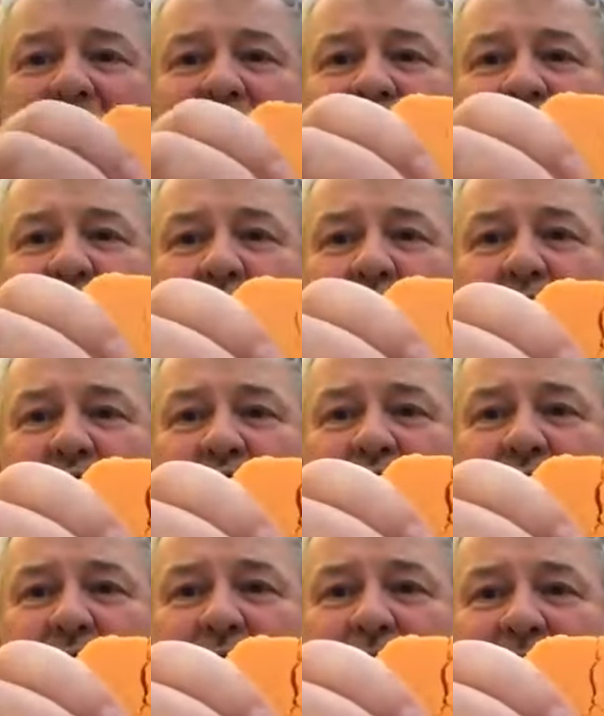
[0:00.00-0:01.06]
so
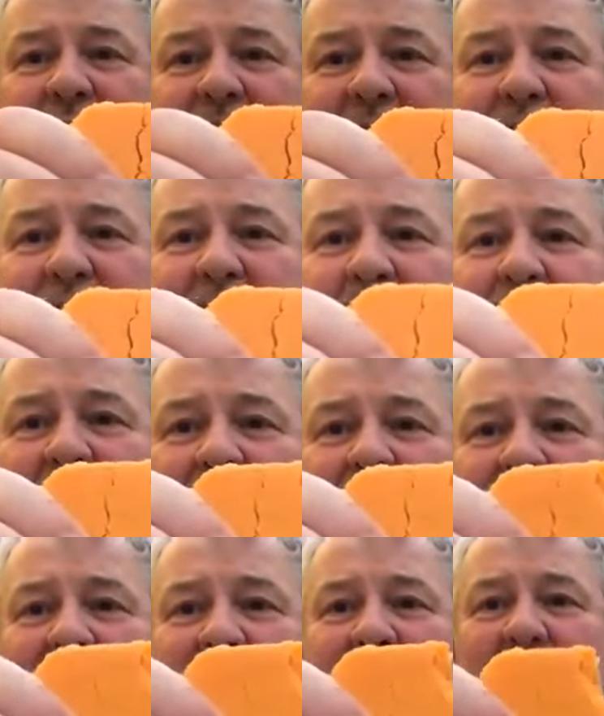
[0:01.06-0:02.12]
true. You see, that
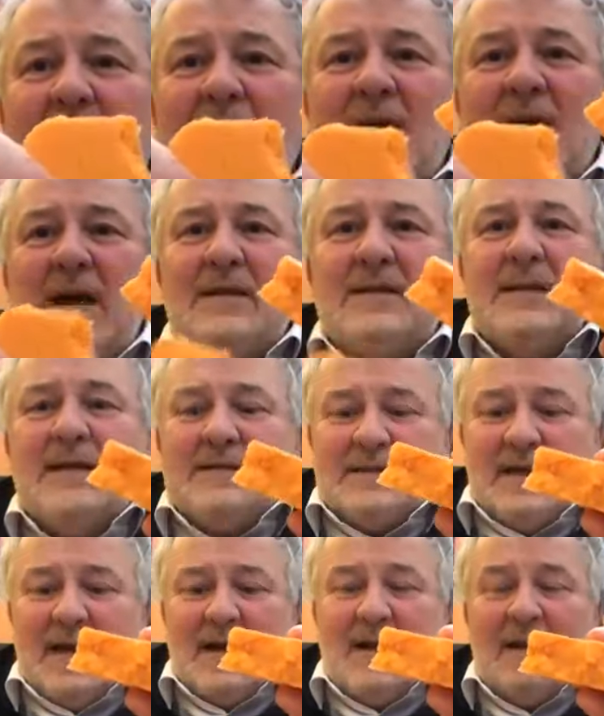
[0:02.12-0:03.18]
is
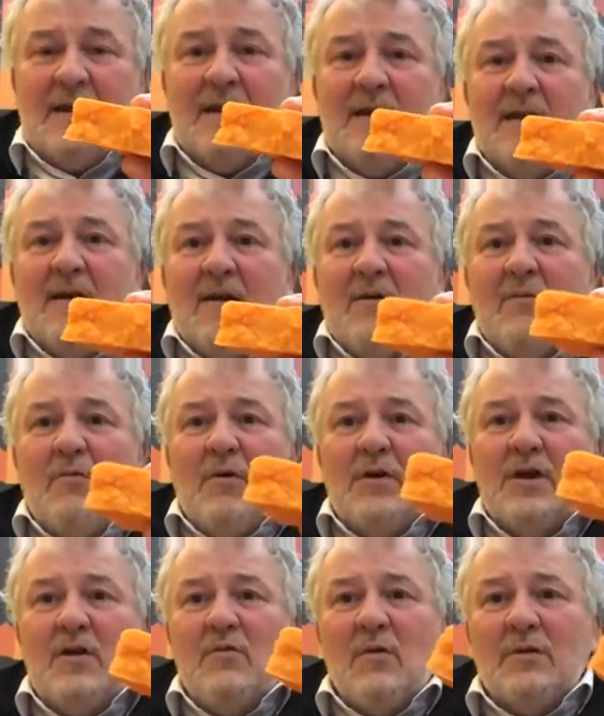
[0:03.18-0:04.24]
exactly what
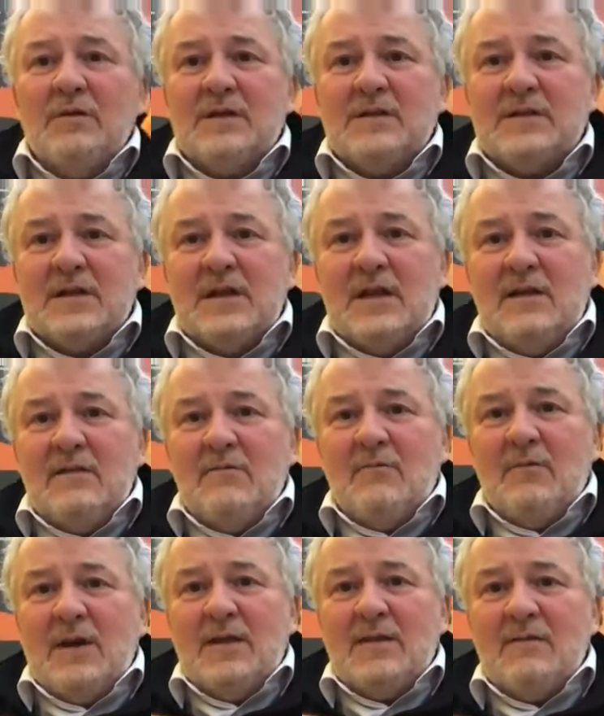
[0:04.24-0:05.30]
you want to see
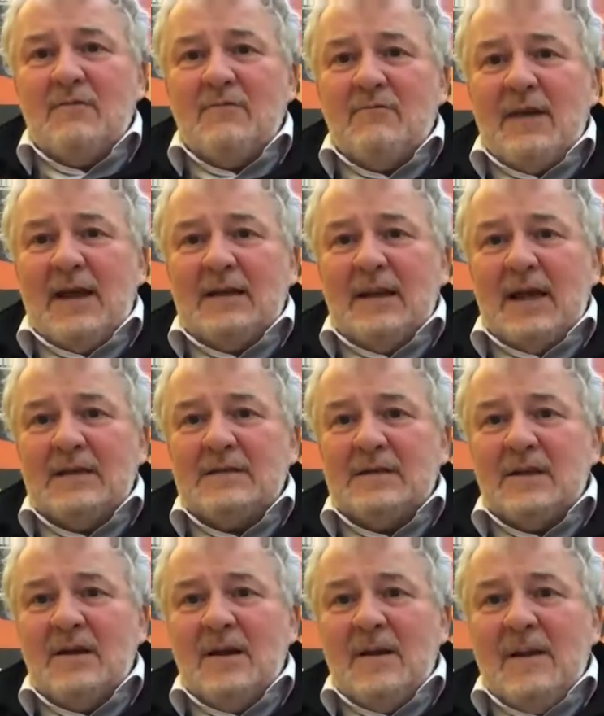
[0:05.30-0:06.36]
with Red
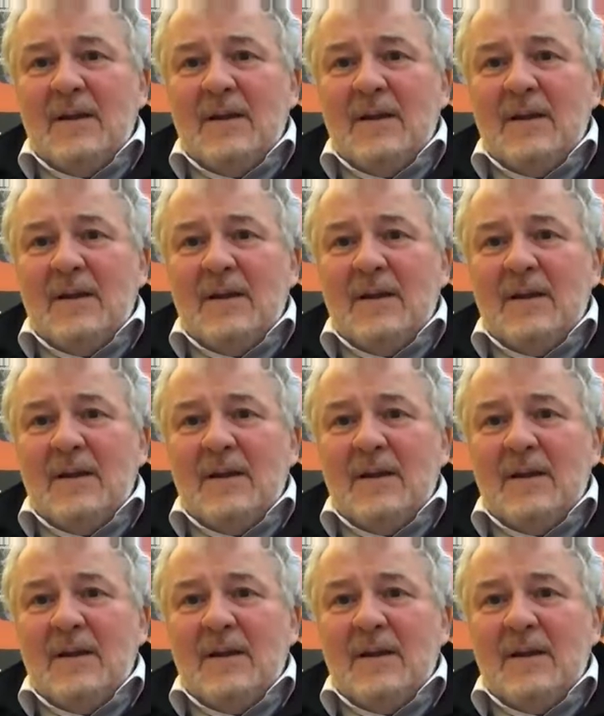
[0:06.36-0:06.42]
Leicester.